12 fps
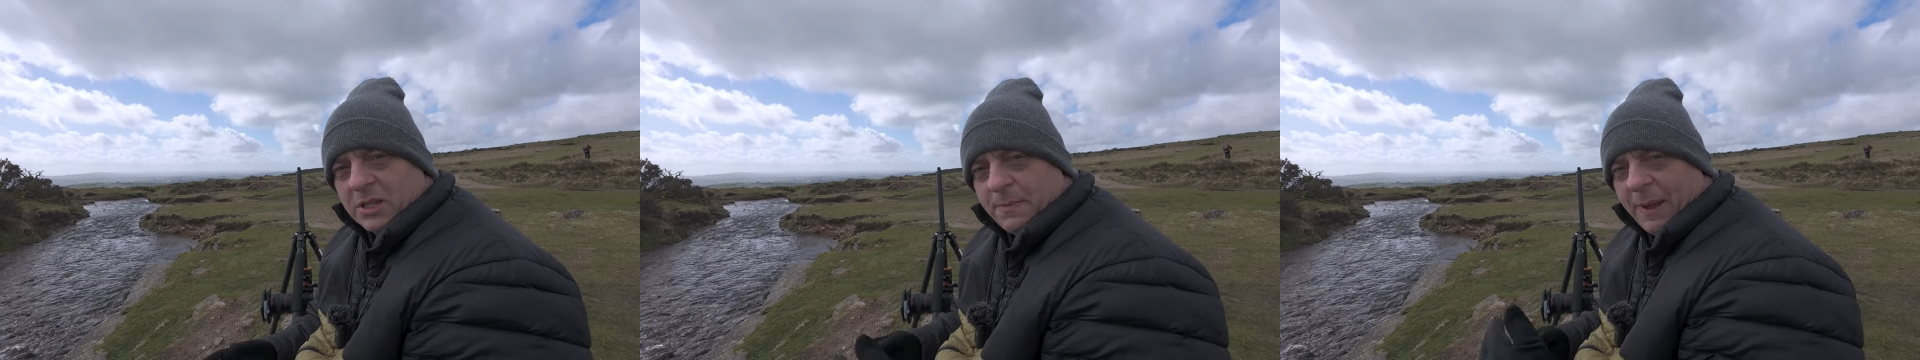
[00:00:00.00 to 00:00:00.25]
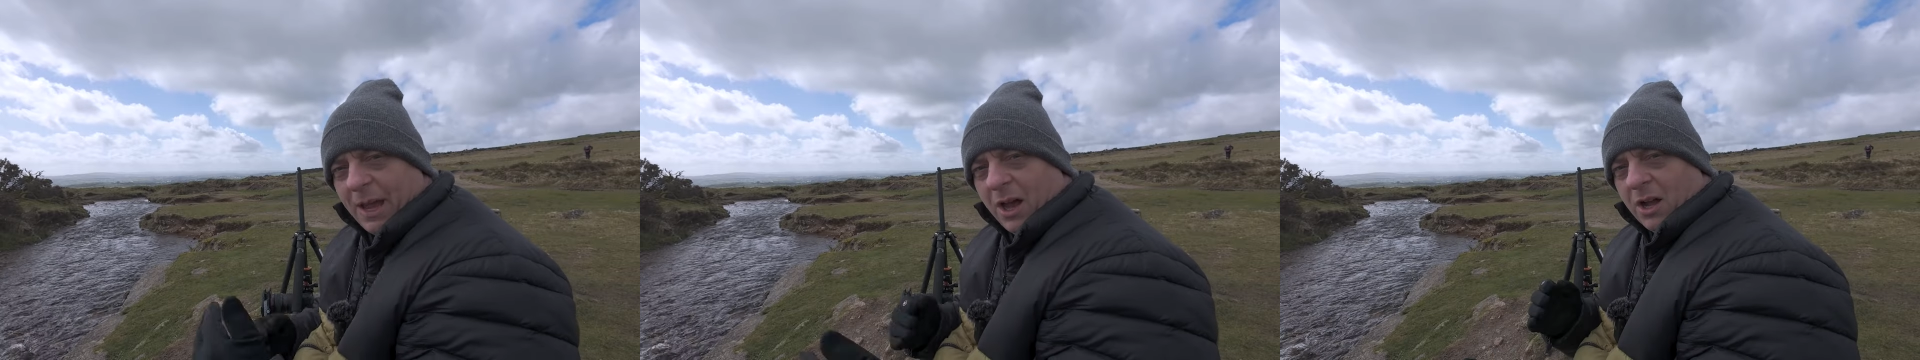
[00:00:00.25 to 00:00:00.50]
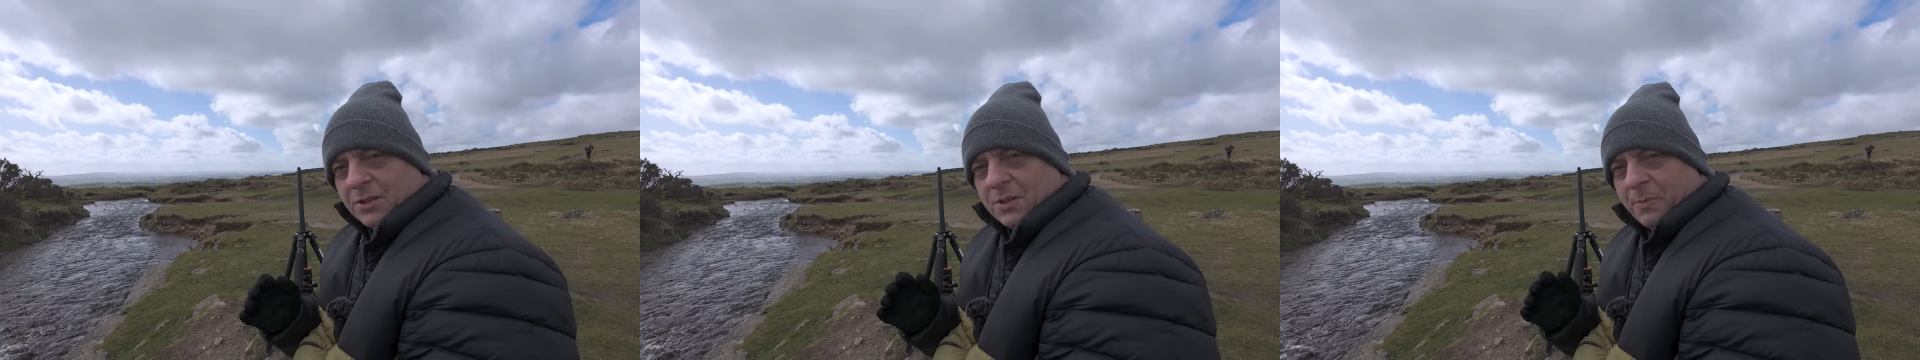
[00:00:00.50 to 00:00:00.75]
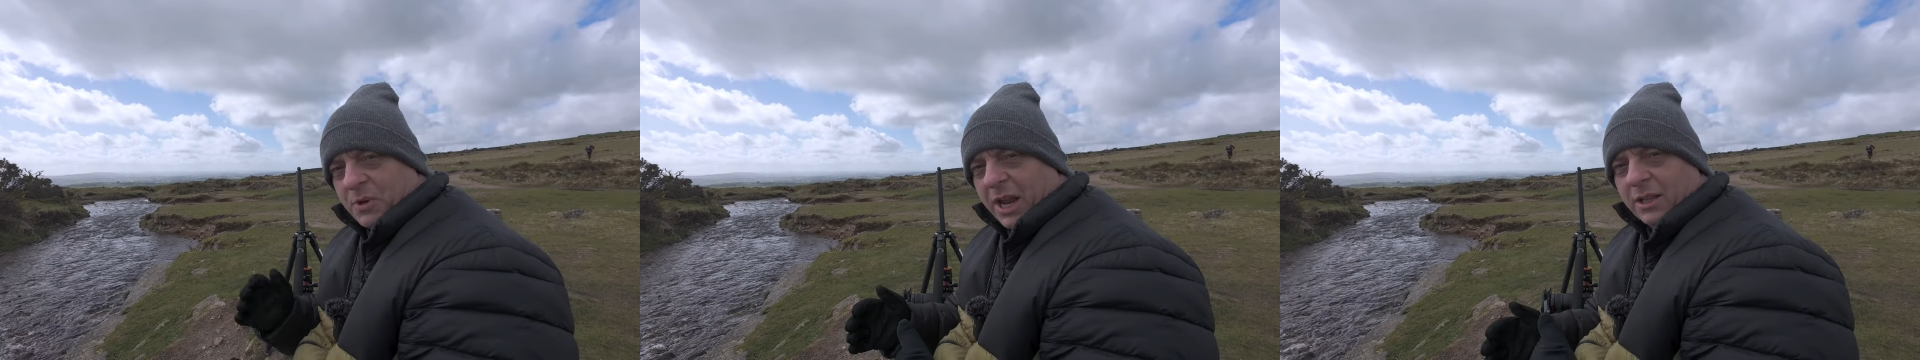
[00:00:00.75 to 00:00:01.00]
it's a bit hard
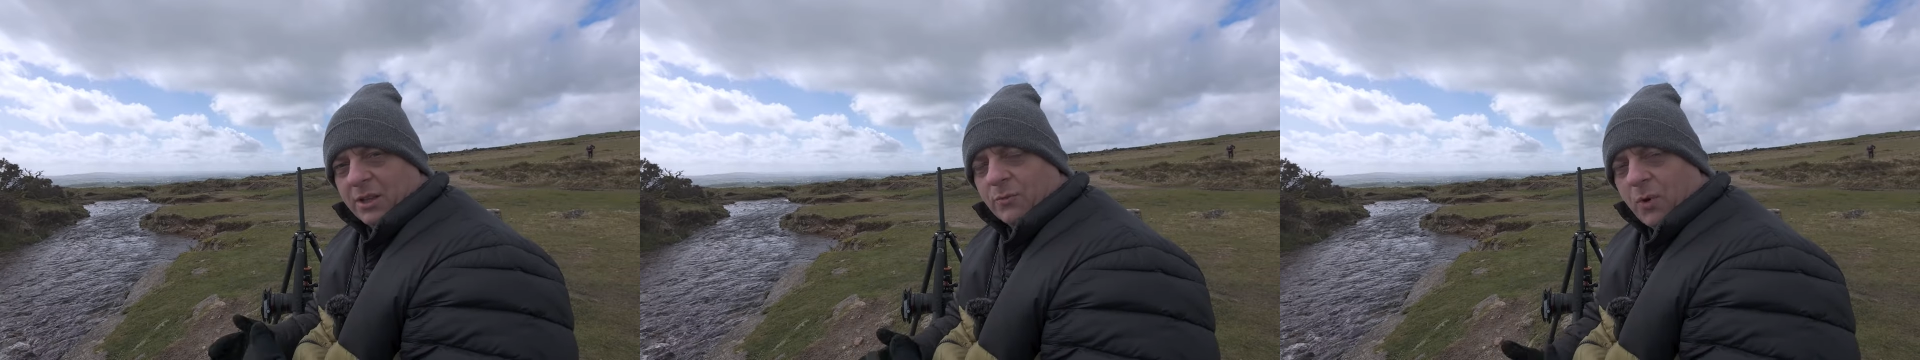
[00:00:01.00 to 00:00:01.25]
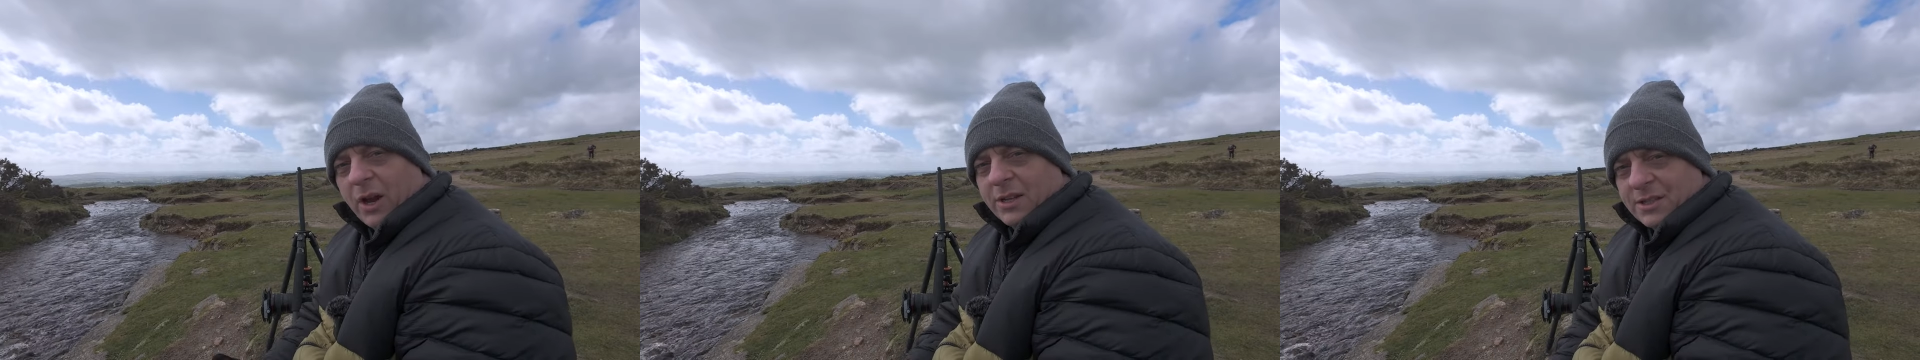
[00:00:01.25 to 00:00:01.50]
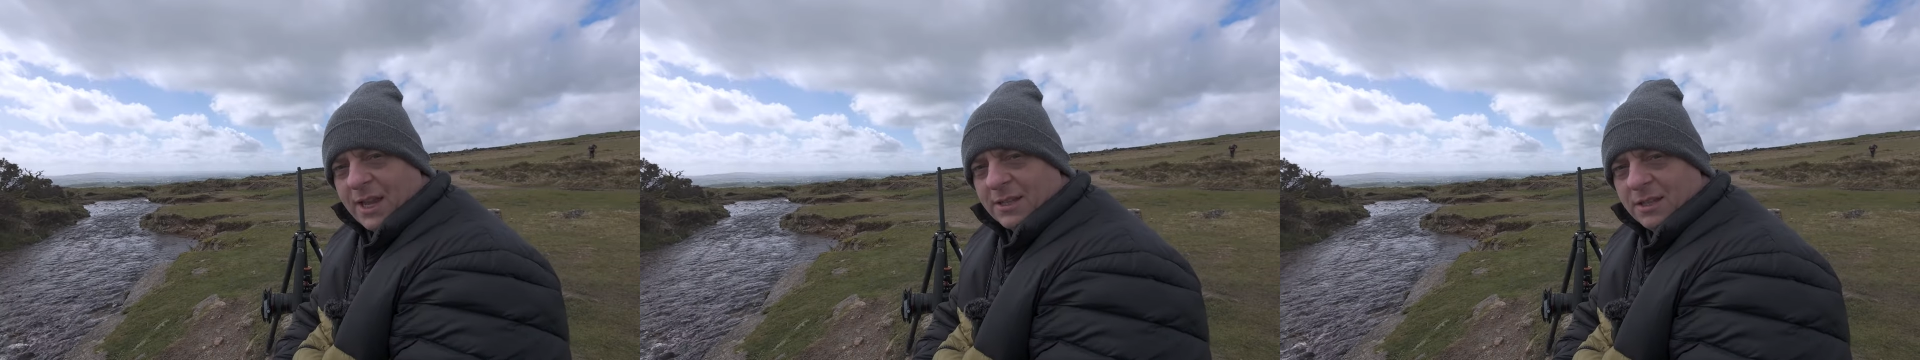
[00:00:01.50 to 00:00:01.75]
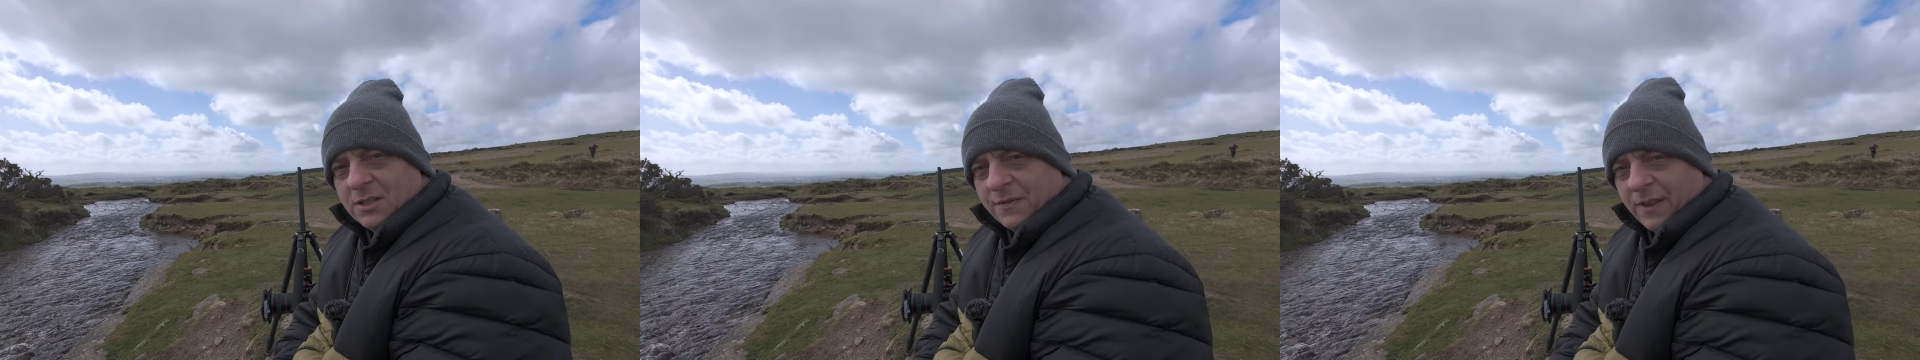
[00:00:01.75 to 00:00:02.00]
to predict the right
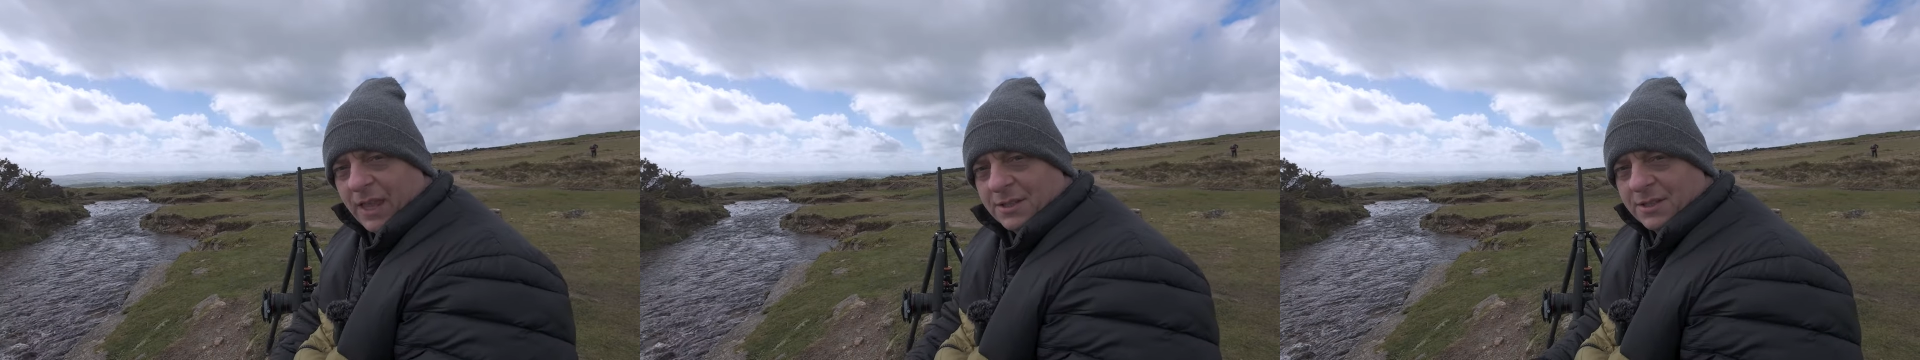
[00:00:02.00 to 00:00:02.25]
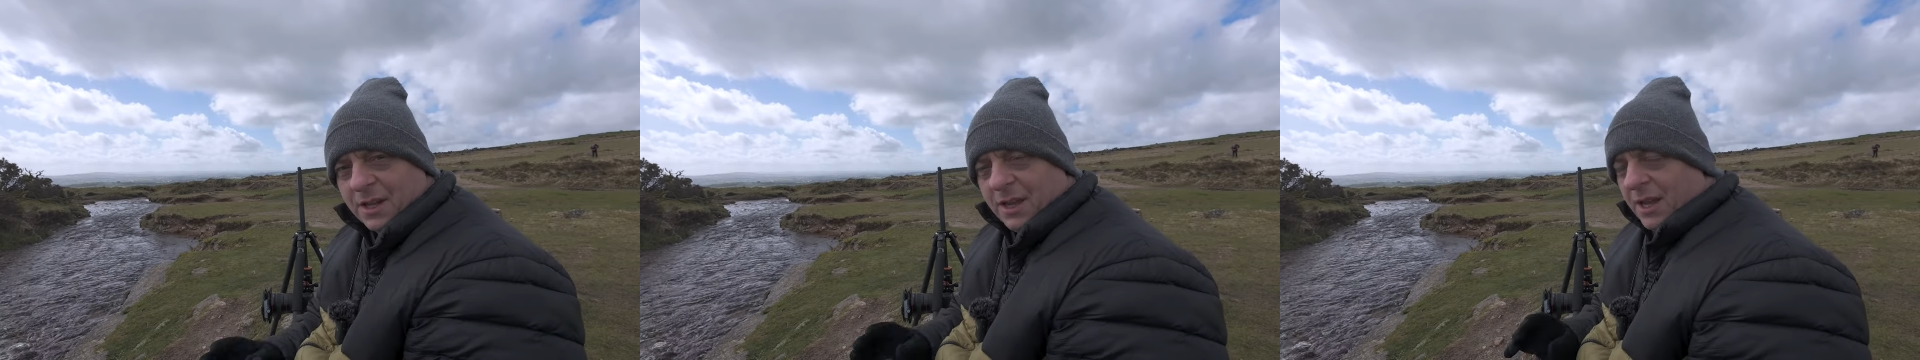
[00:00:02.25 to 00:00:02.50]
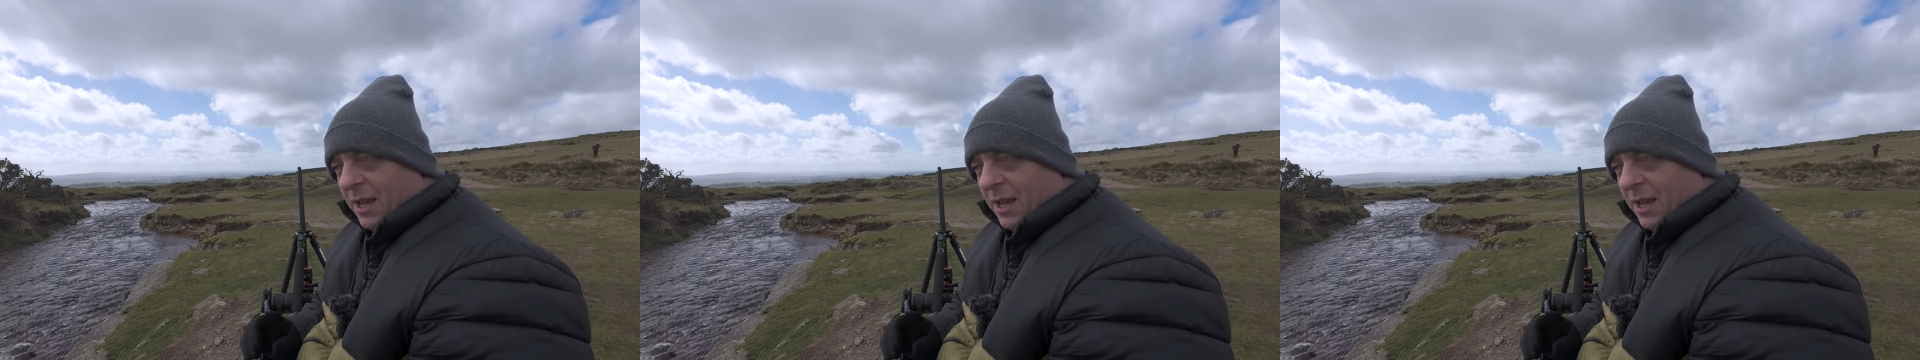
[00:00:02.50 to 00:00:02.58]
settings for this.